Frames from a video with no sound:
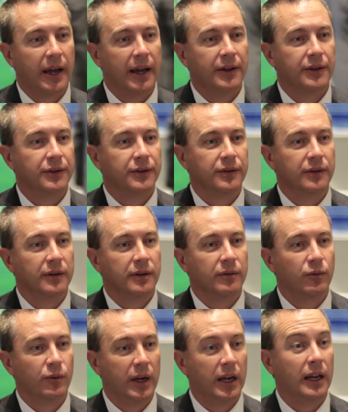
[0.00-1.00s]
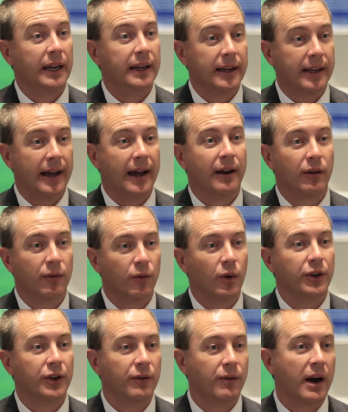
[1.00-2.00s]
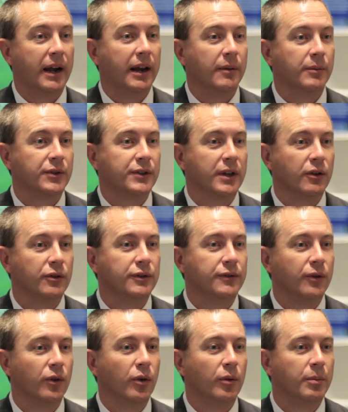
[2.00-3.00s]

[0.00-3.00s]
as the real indicator of what uranium sells for,